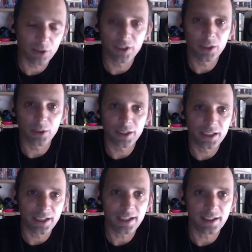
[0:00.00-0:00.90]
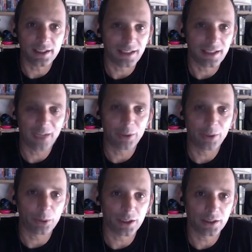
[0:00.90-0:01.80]
I've no idea how
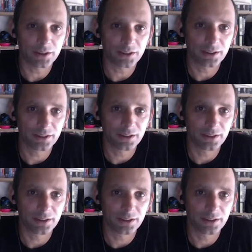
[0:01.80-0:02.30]
it works